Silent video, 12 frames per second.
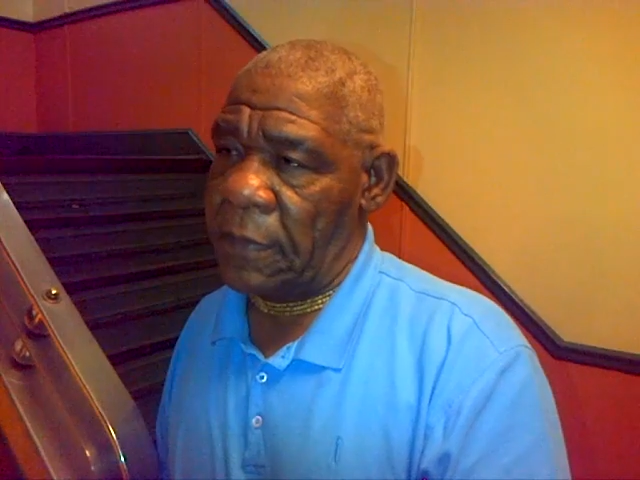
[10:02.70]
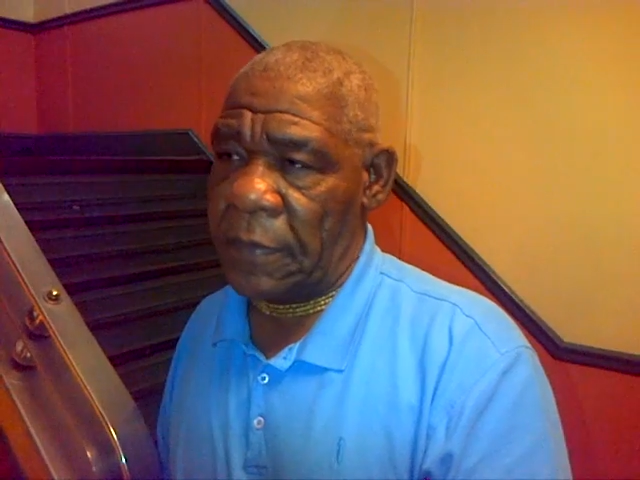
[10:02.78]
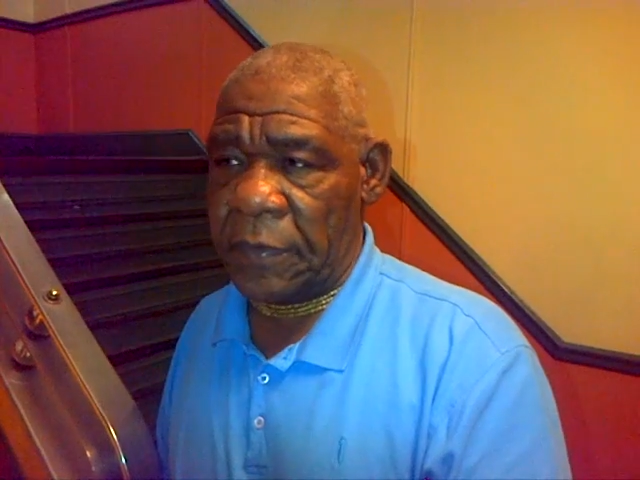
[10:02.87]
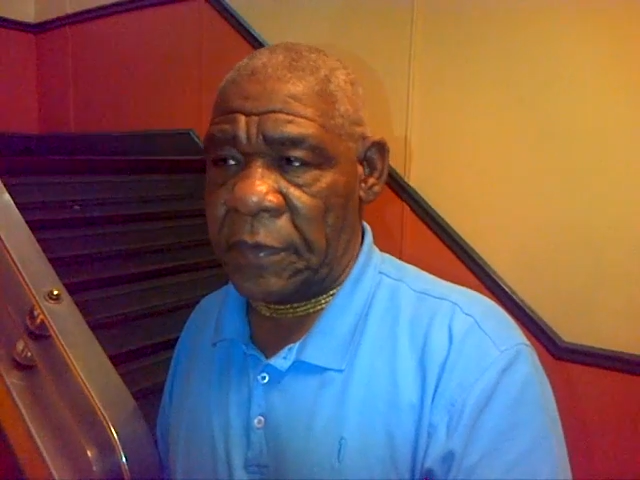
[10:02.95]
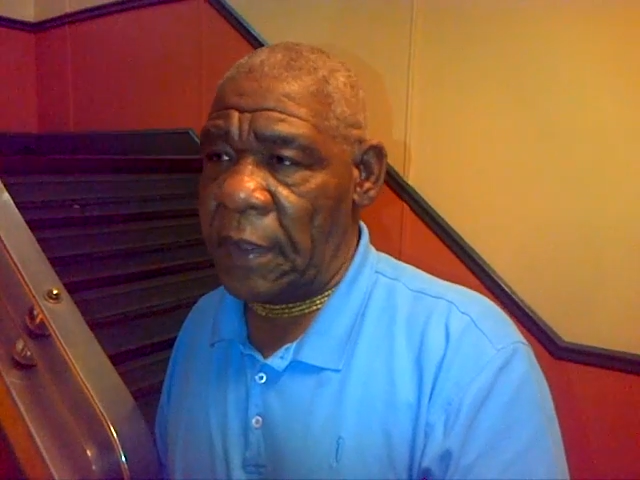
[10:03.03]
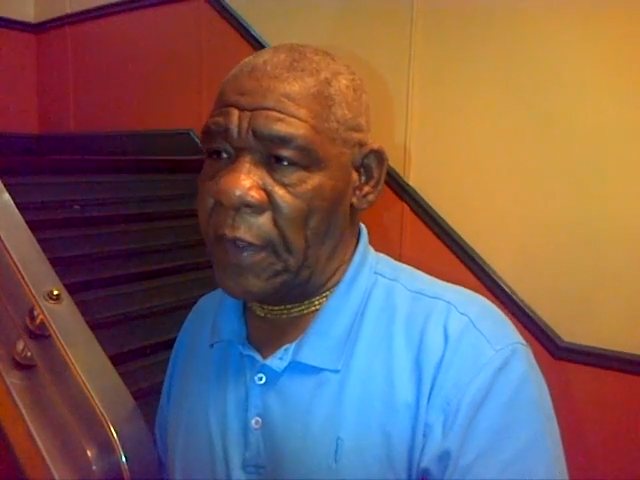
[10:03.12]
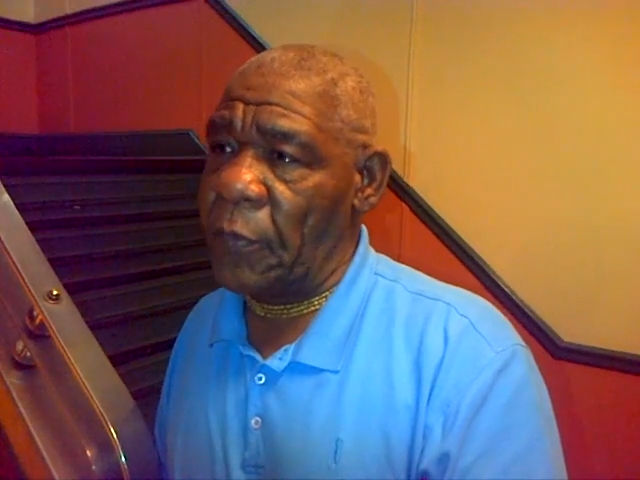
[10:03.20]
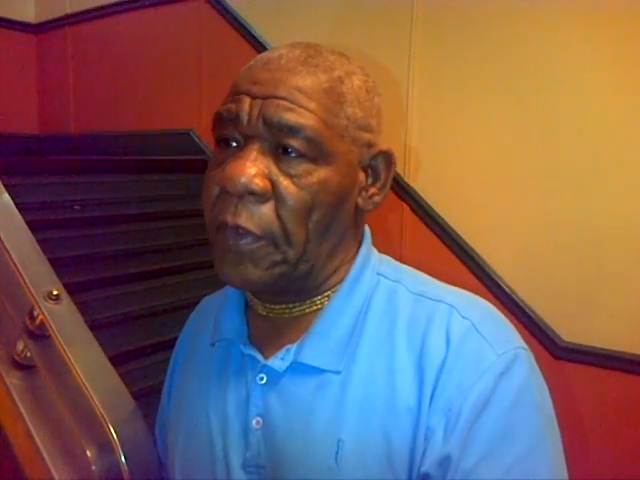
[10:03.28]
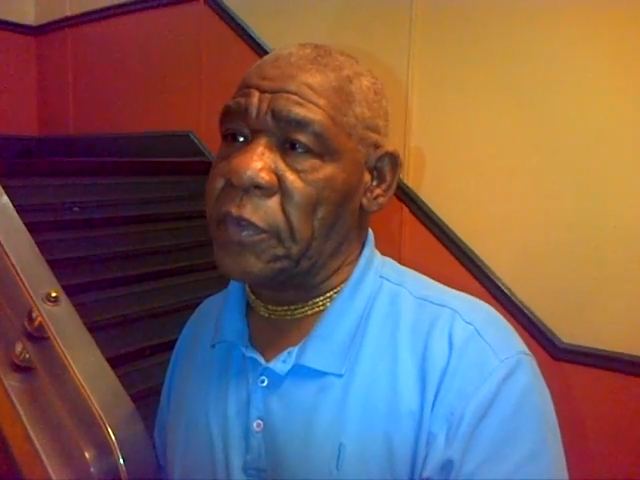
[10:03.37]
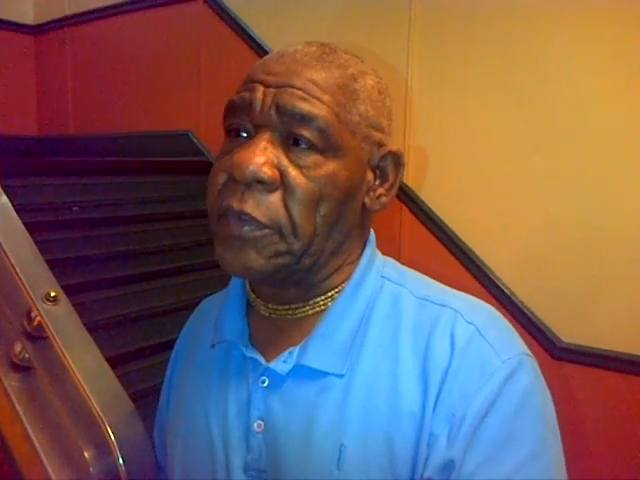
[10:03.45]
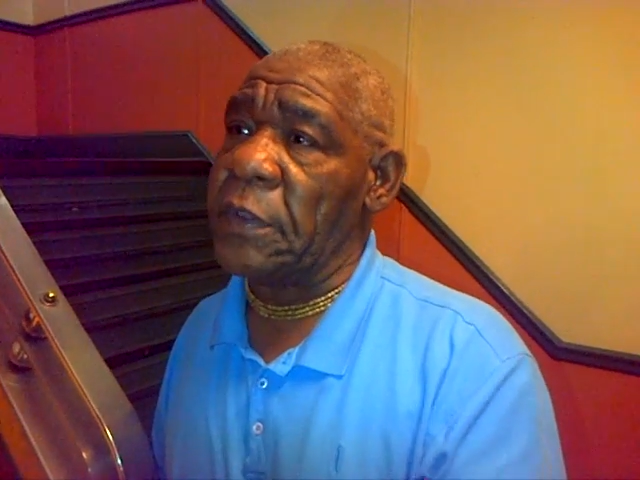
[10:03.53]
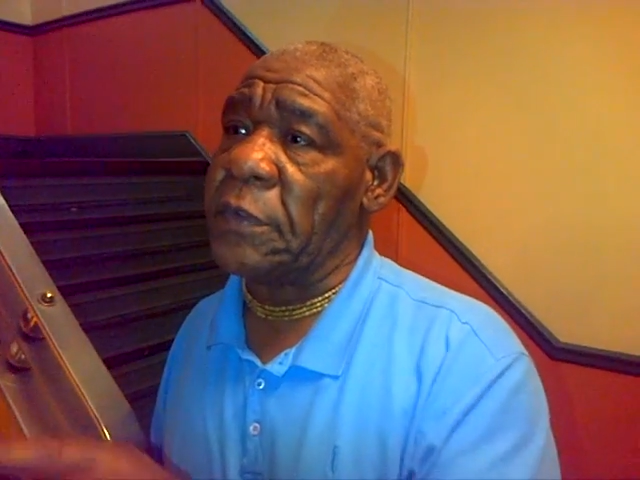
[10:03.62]
You understand? Where
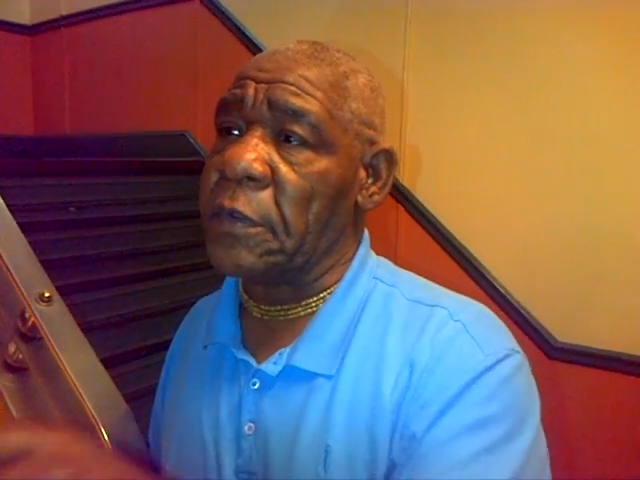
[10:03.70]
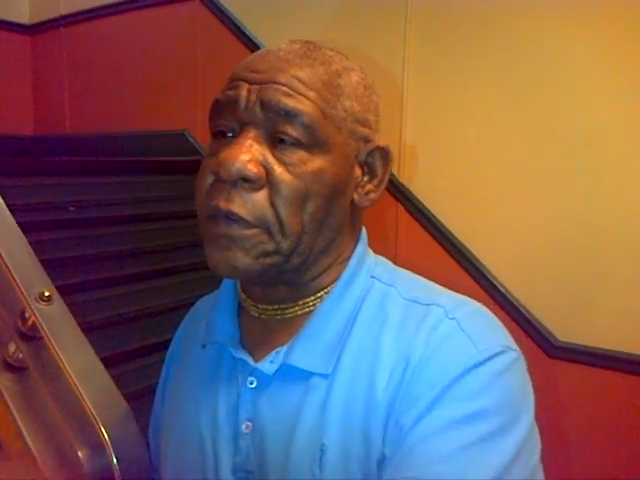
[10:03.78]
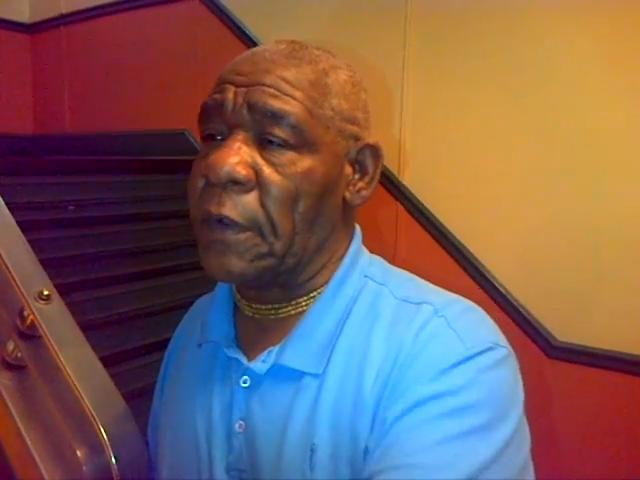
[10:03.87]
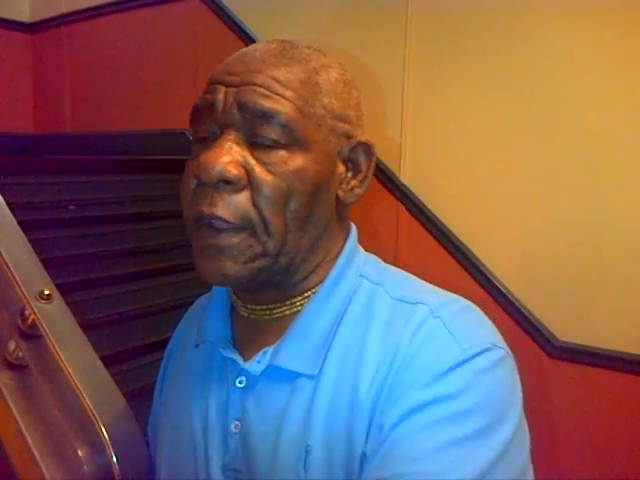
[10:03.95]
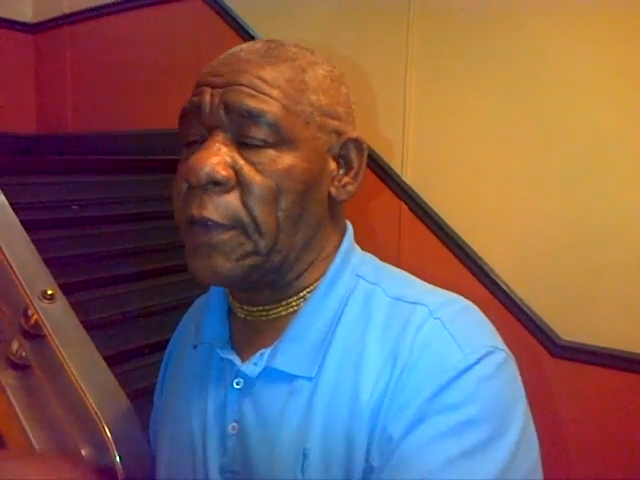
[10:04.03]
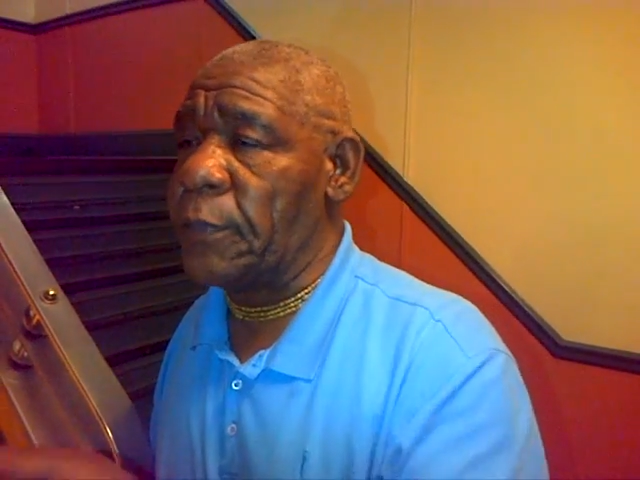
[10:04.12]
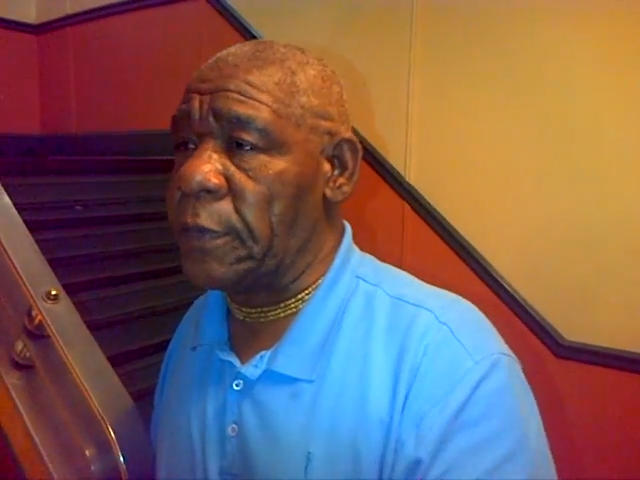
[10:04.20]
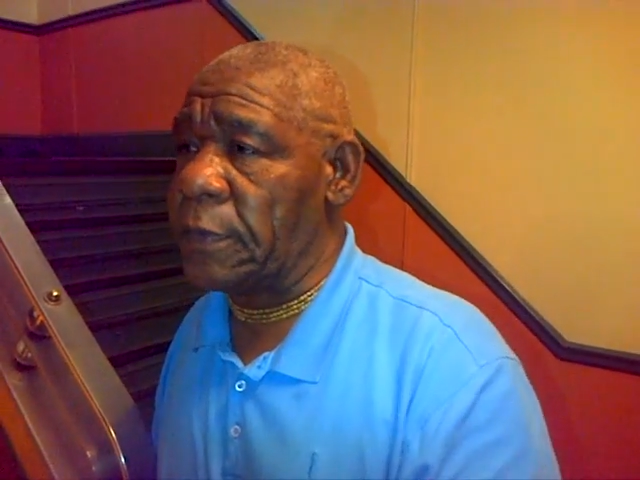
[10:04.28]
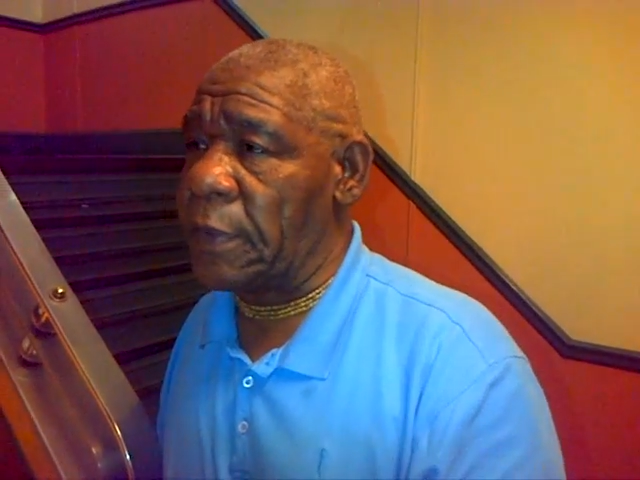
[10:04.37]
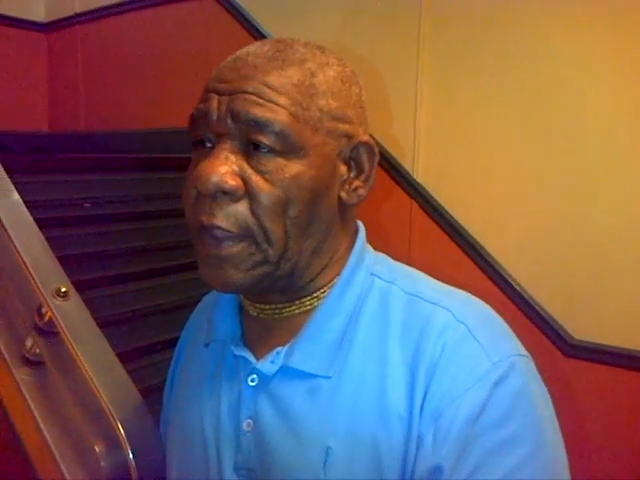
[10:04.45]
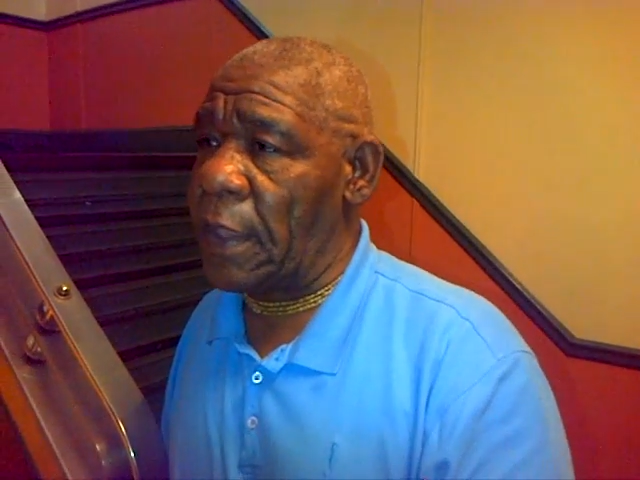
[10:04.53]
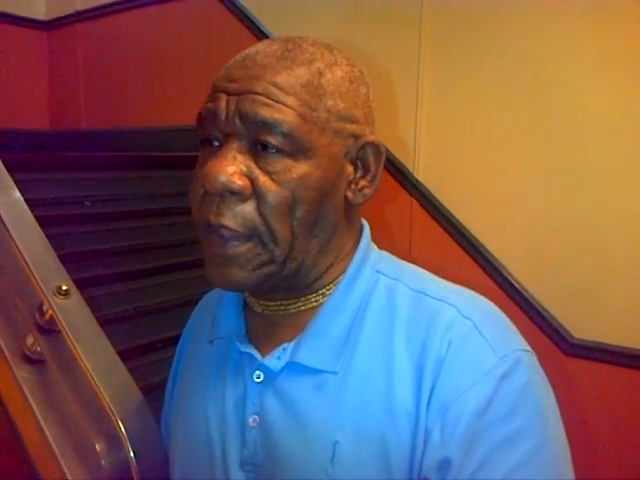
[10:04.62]
Jesus Christ
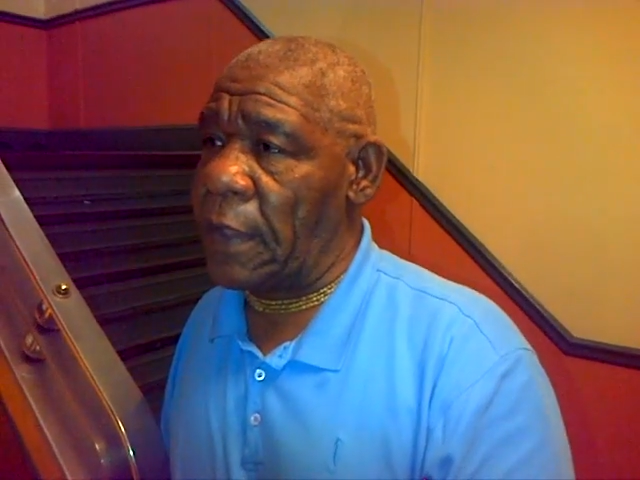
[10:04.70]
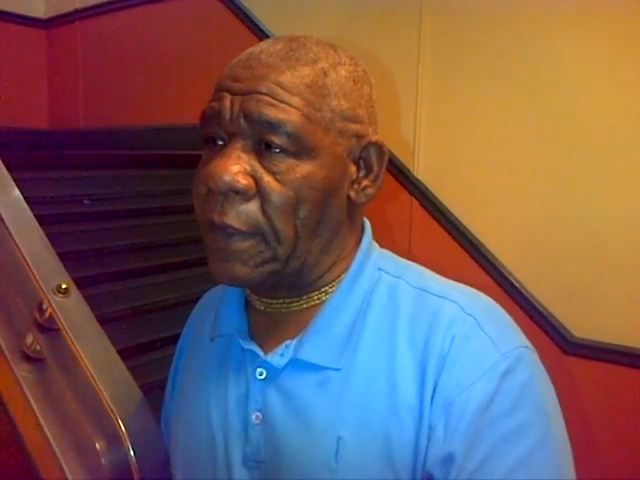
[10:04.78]
presides.